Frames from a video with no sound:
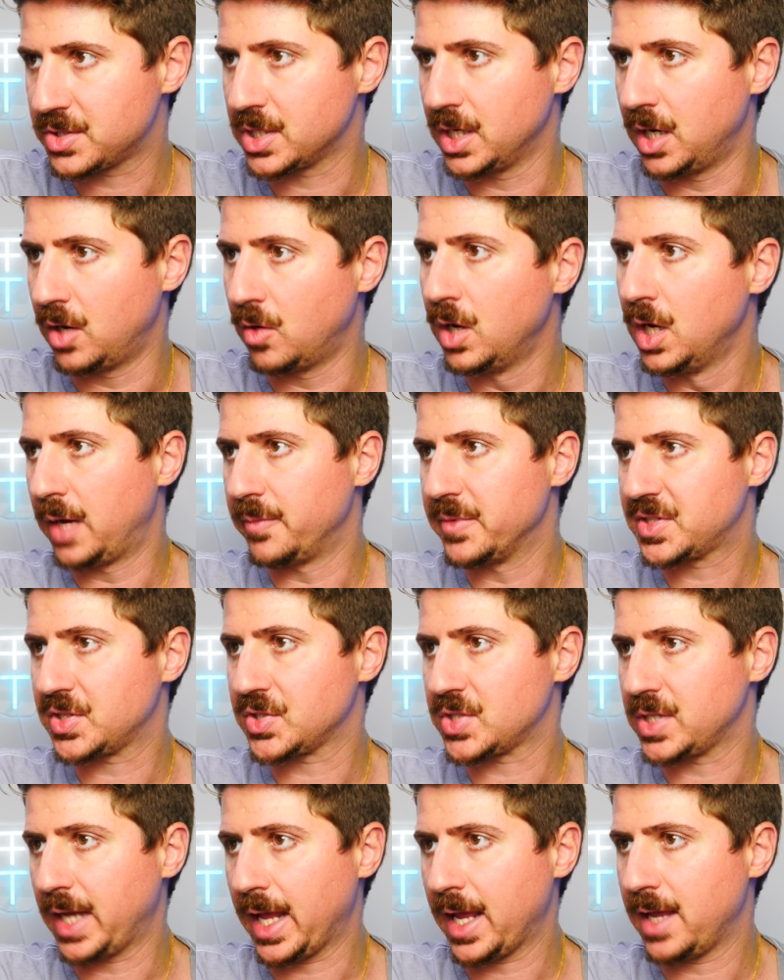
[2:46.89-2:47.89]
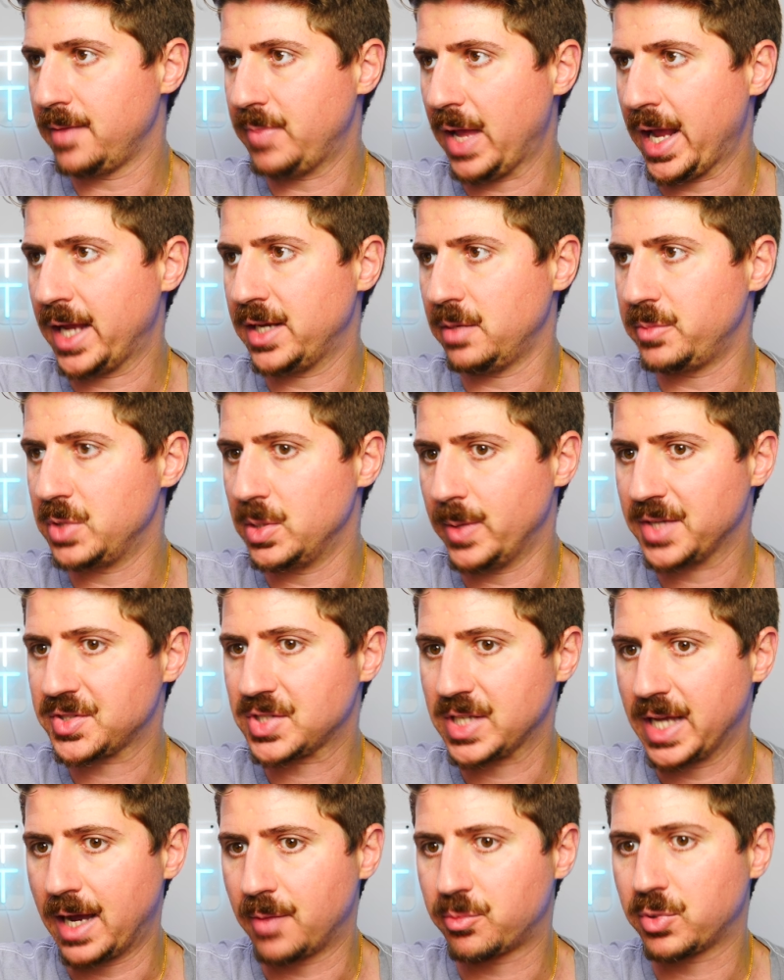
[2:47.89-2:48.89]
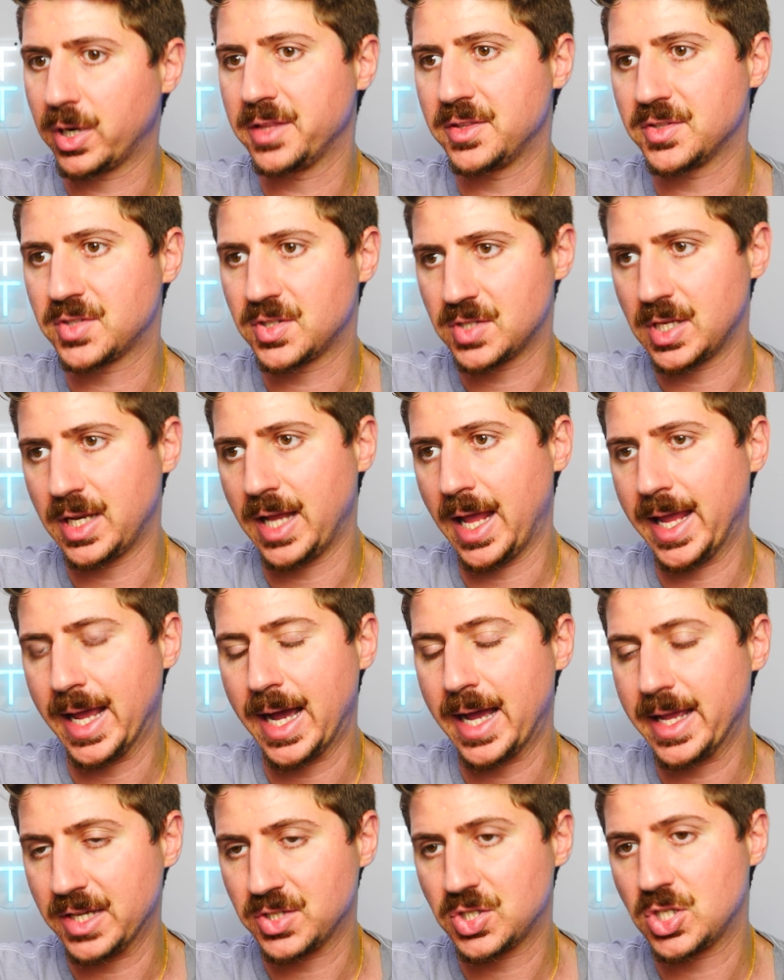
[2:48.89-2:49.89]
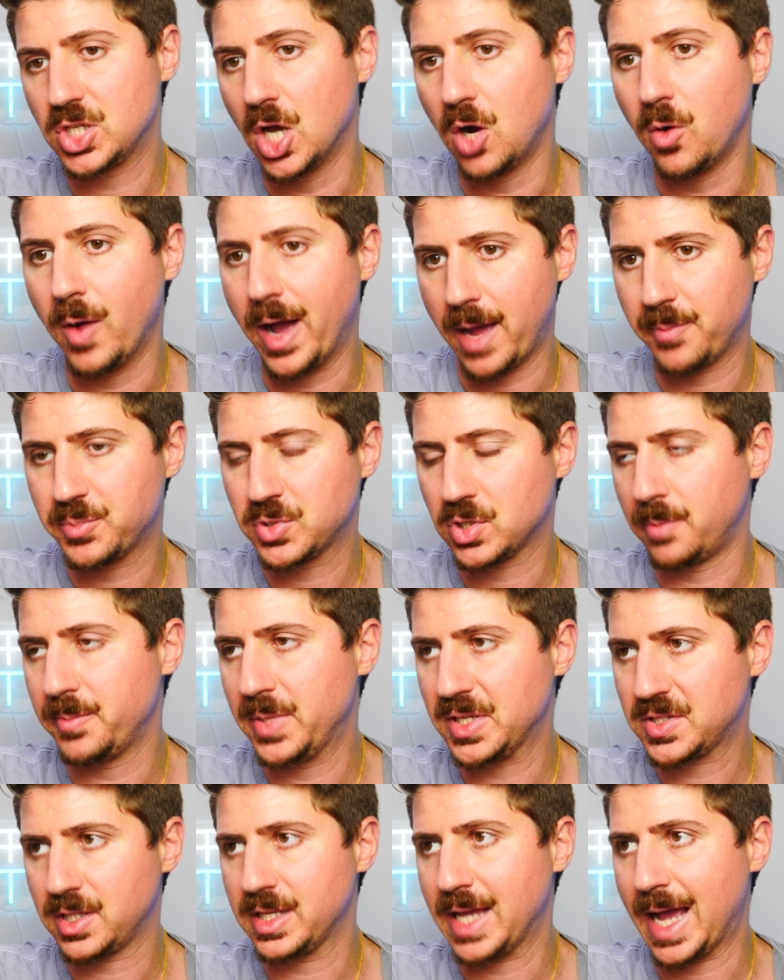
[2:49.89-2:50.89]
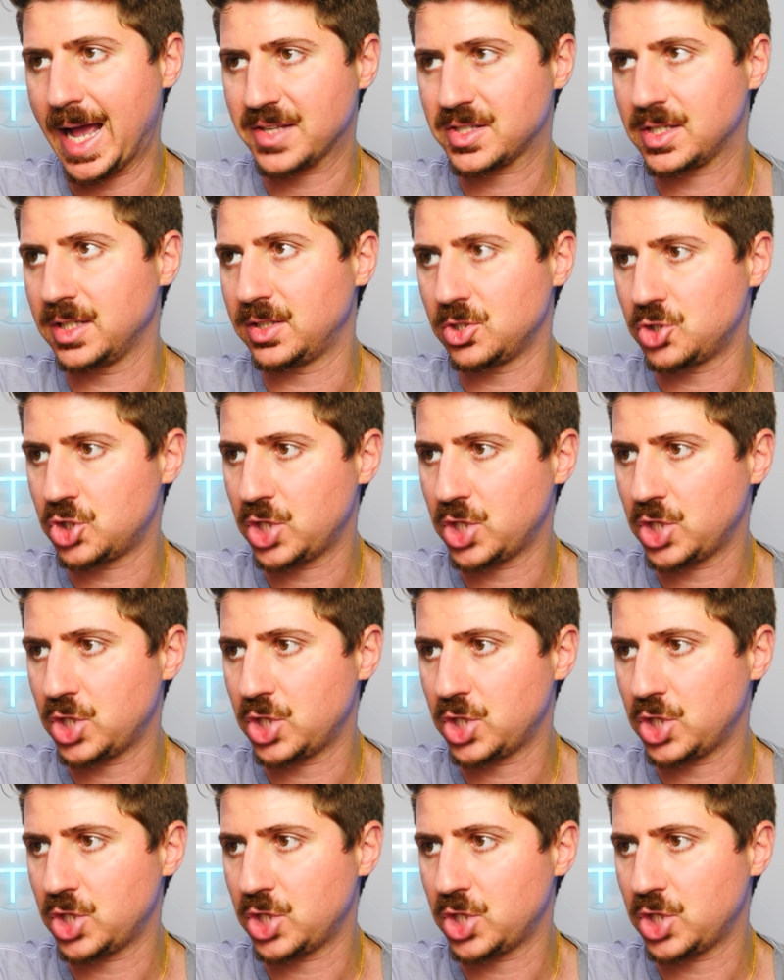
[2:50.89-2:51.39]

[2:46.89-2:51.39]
So this is an AWS app, right? This is an AI SEO app. So I'm basically asking it to